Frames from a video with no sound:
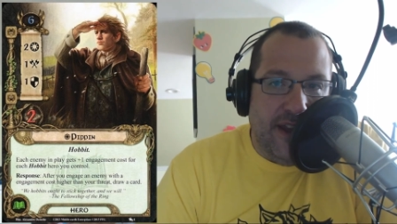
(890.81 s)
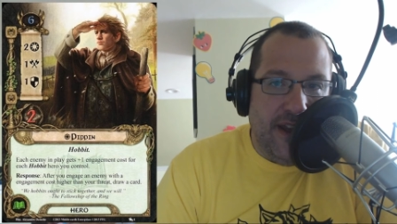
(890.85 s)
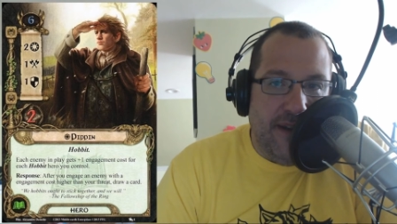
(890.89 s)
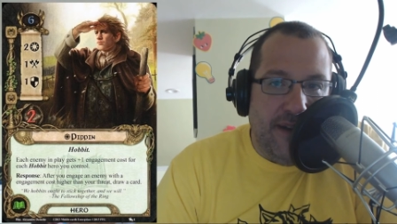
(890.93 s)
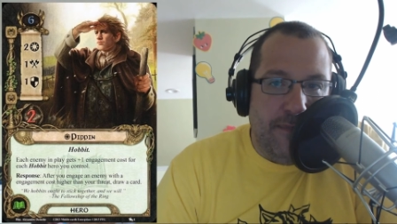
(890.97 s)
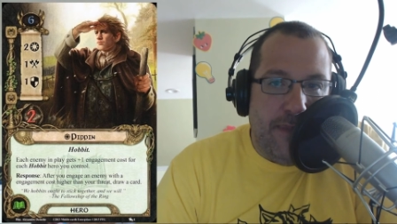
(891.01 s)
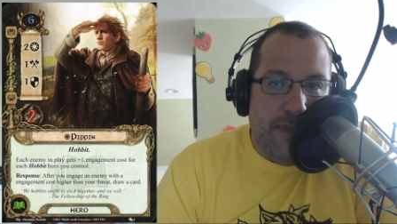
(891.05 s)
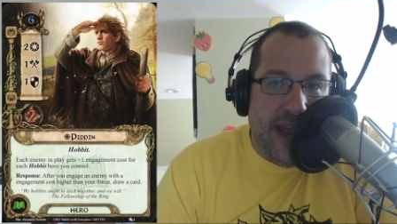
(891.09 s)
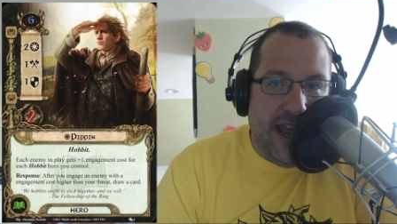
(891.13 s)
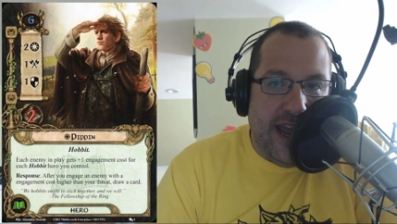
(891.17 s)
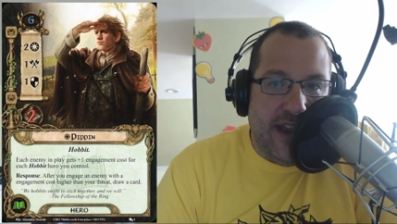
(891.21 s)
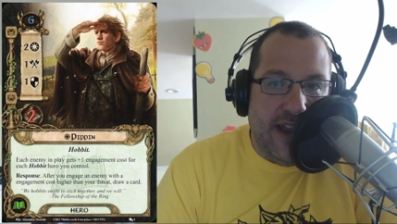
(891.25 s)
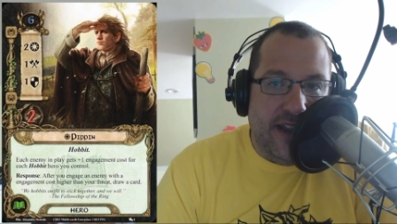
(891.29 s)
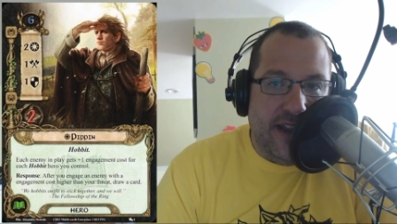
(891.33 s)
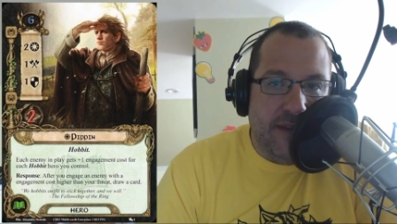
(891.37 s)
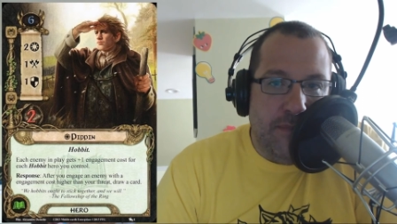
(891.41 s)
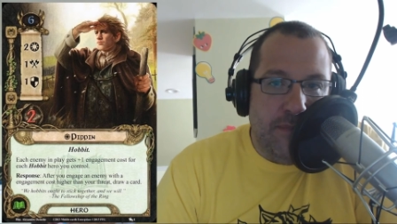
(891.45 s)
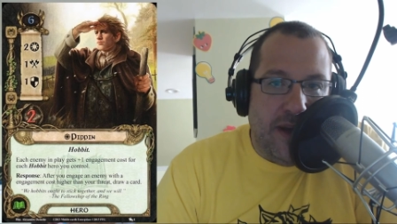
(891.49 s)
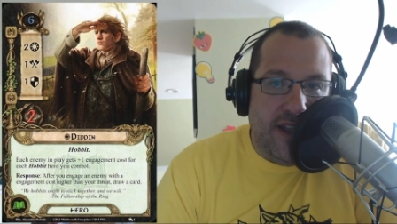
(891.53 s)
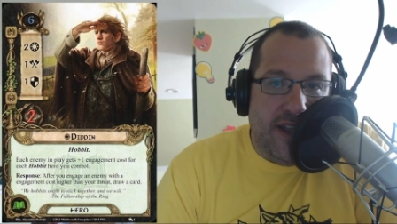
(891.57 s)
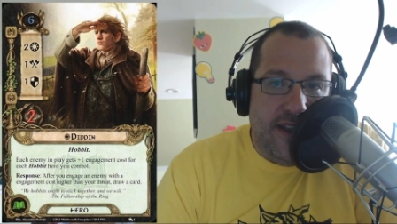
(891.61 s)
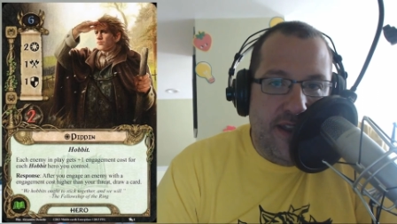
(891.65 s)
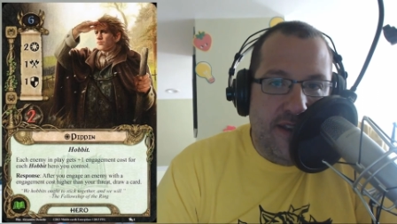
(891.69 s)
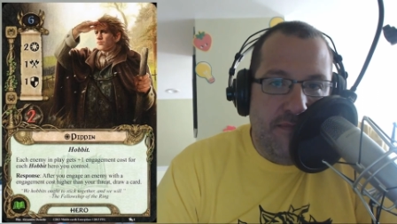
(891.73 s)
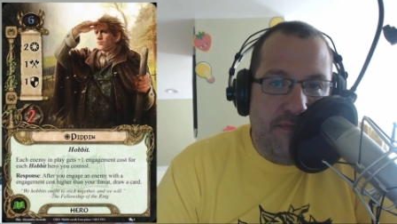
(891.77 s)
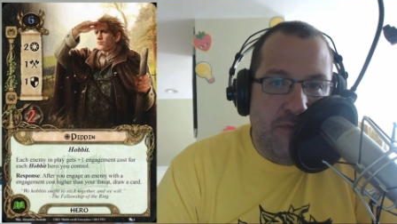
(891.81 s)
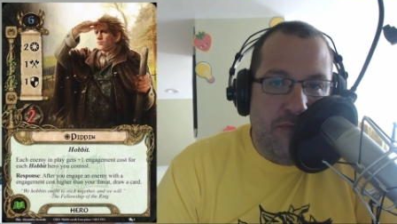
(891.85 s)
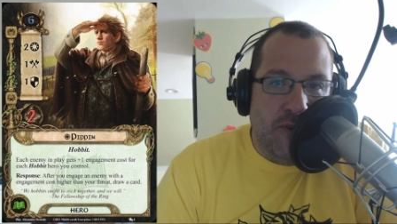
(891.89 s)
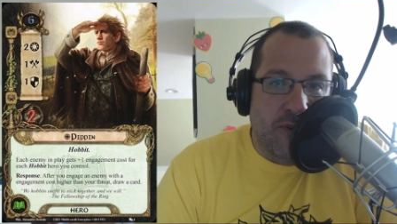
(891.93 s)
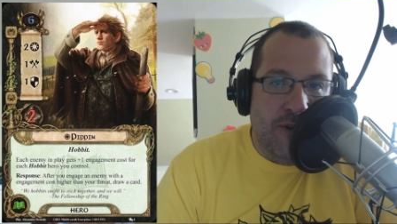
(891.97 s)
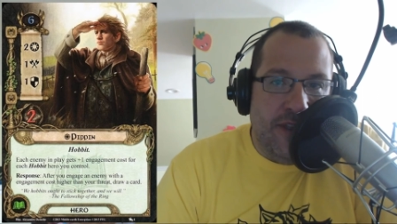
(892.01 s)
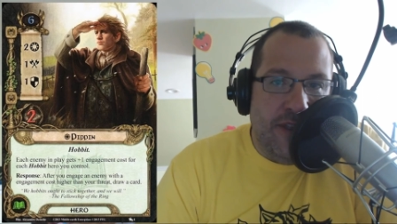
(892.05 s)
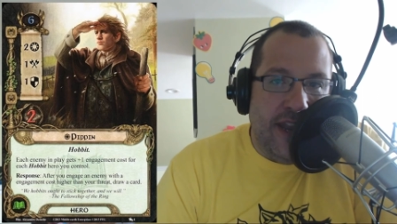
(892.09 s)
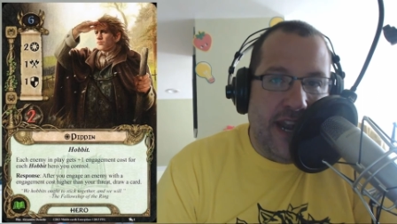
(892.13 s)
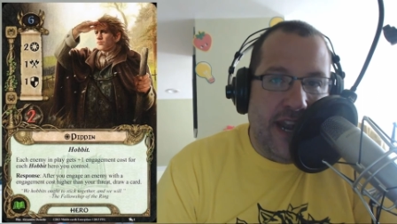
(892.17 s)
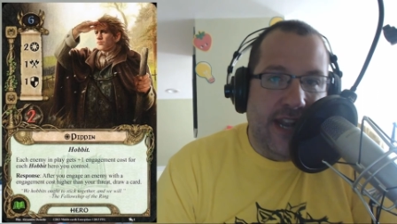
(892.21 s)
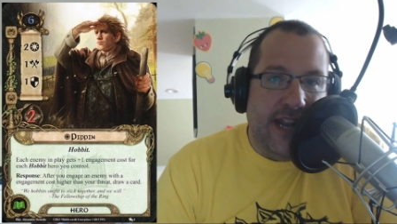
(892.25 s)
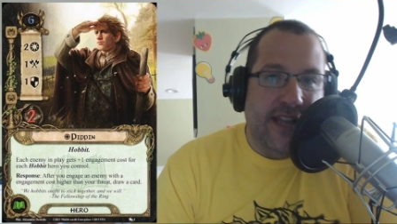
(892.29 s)
a panic button
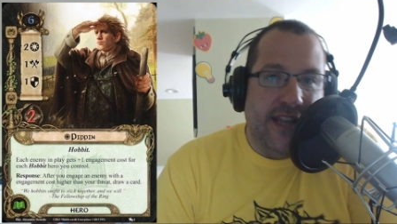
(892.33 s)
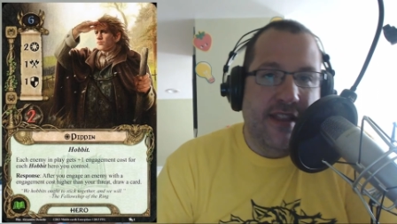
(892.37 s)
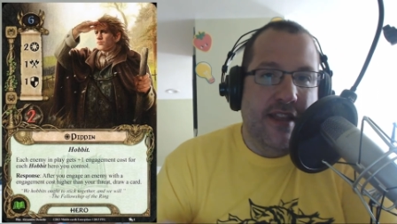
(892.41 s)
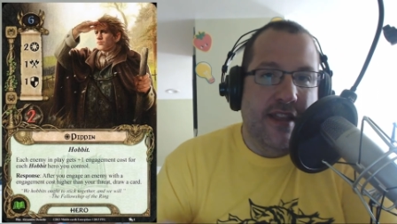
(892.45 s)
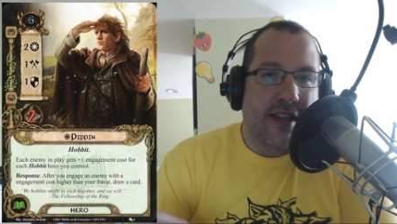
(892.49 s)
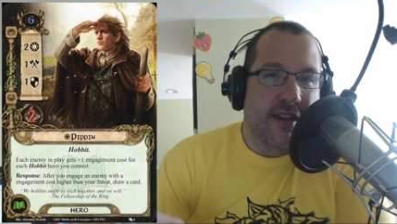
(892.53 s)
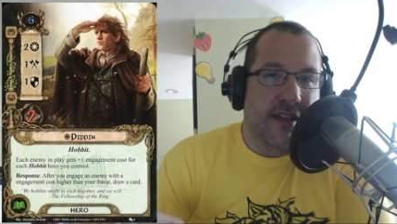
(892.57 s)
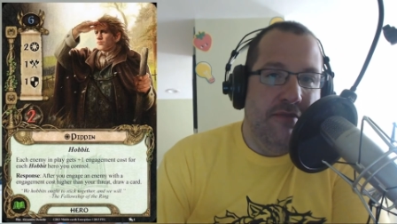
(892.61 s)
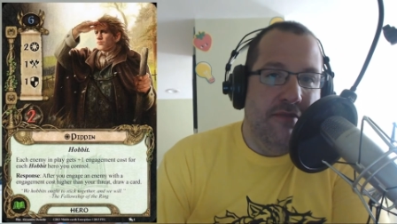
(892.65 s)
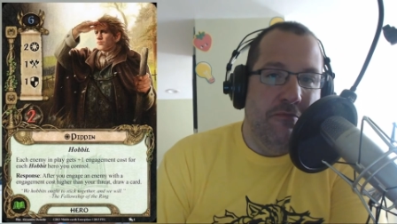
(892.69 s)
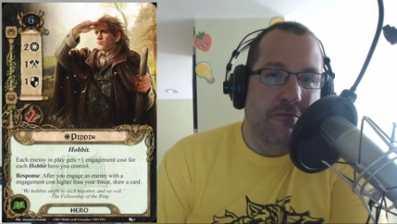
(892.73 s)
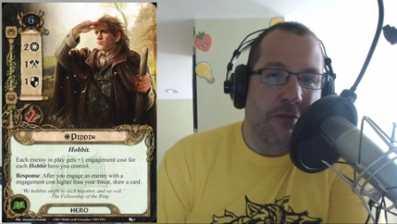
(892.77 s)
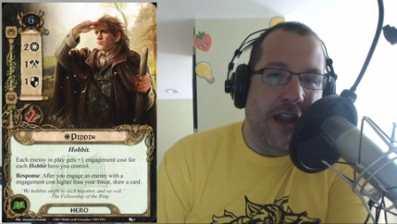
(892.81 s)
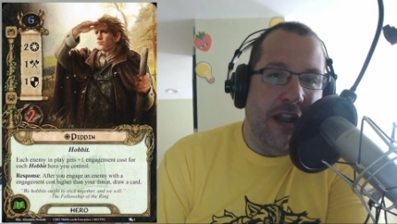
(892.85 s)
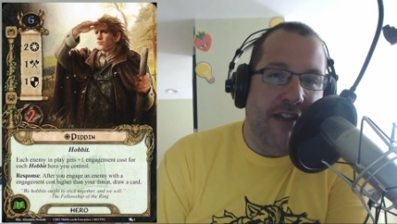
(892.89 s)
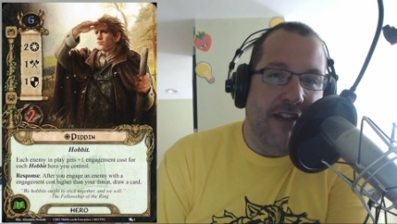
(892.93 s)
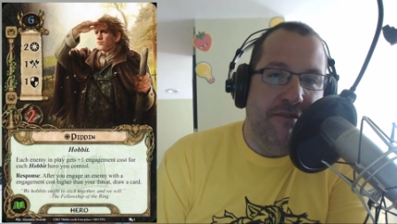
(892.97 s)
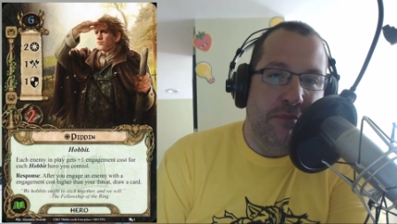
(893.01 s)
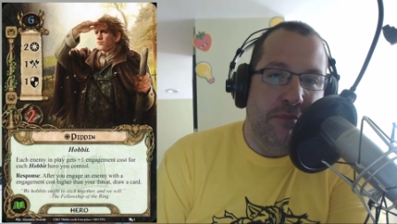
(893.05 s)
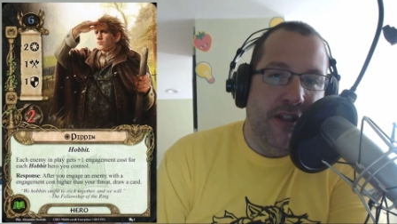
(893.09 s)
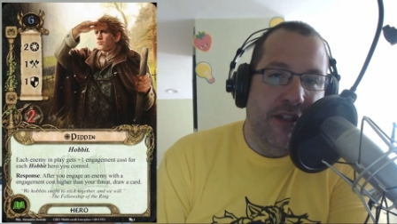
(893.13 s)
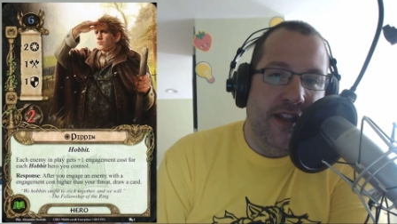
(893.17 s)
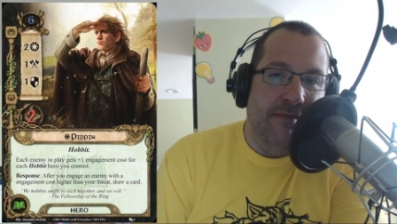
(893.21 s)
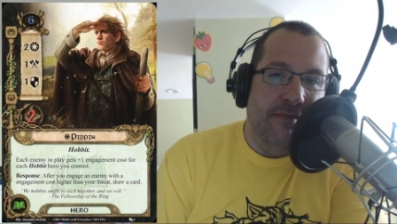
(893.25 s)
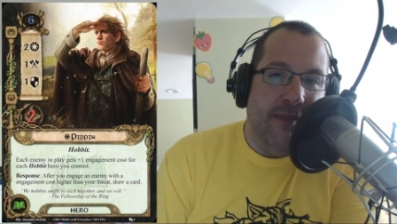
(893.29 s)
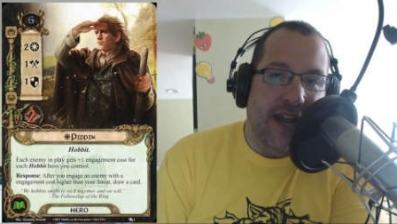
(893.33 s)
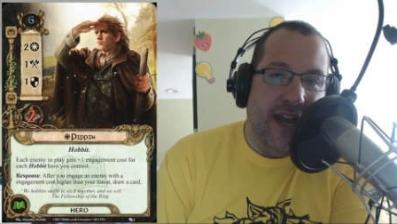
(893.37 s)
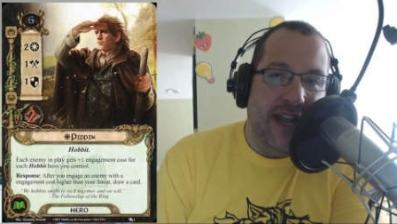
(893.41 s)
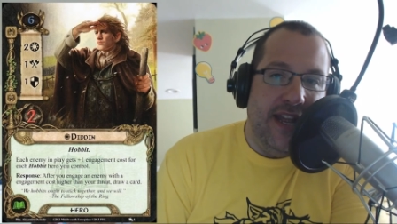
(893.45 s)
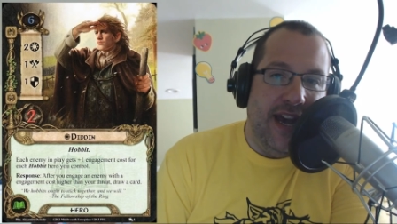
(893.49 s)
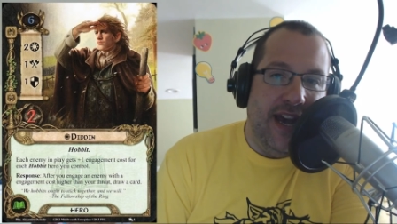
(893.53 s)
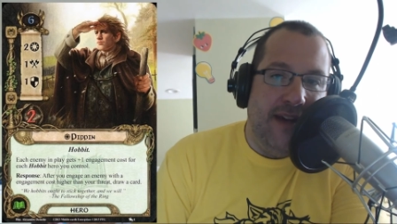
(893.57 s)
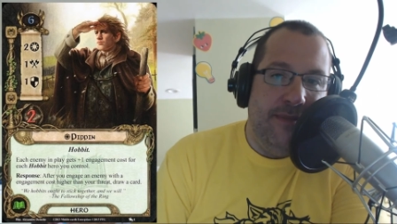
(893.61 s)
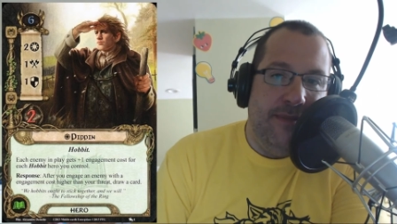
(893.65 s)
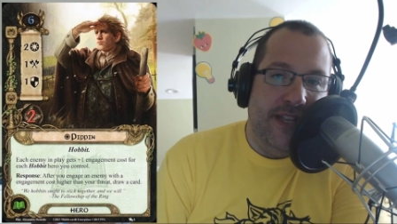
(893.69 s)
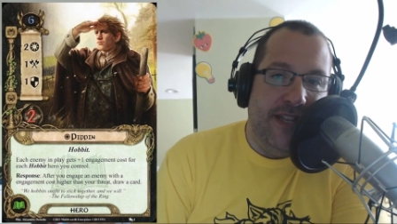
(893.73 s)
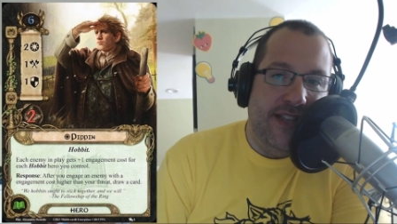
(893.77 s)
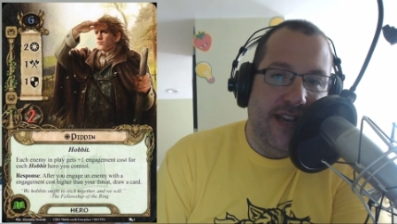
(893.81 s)
more than anything when I've played my
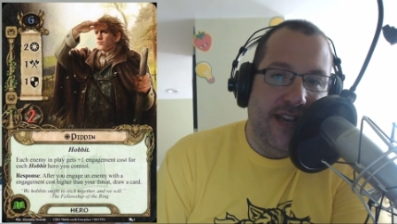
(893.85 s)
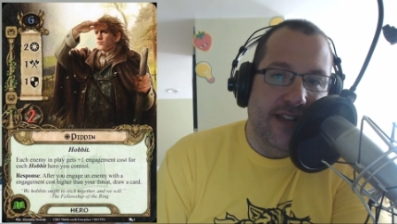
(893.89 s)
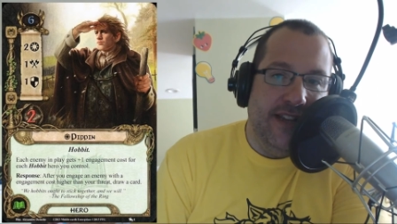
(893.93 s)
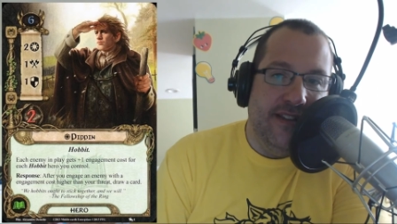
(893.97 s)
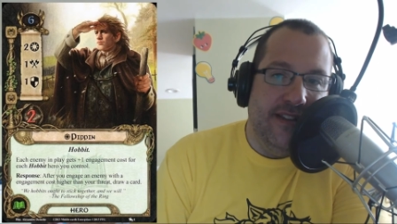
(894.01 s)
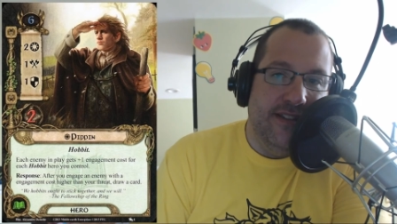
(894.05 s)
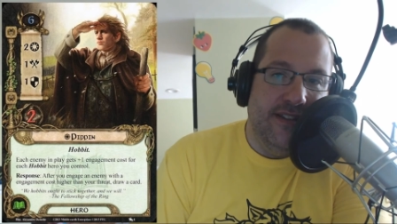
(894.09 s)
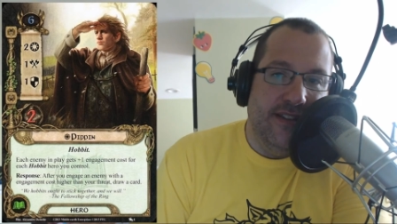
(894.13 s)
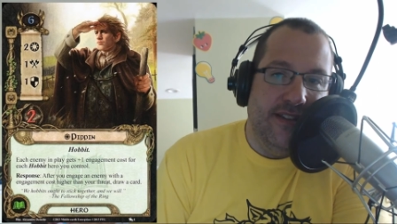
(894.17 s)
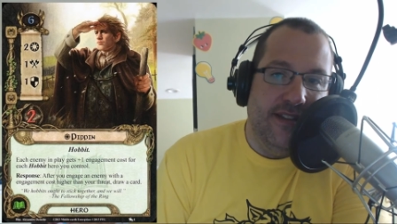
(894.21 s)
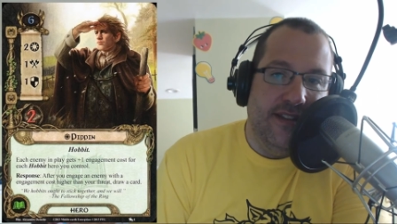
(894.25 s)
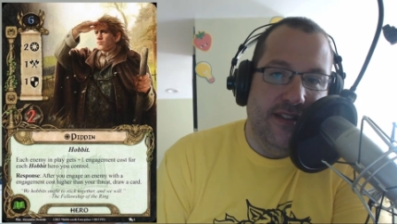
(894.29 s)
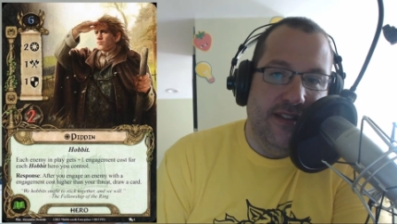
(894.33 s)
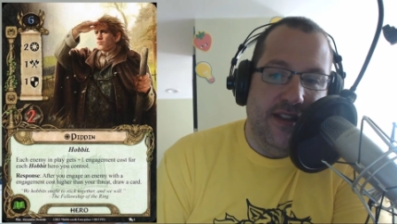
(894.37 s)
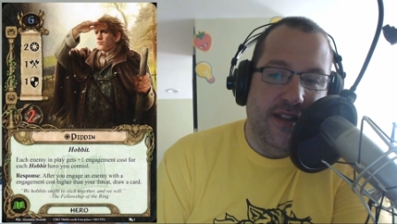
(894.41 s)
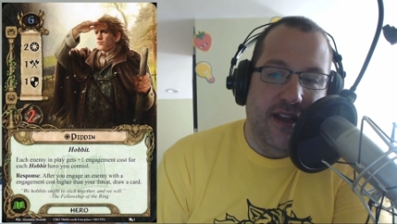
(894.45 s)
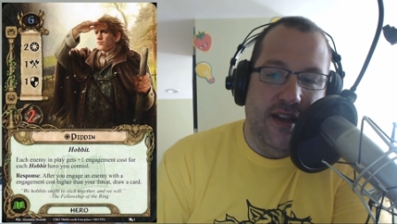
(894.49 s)
Hobbit decks,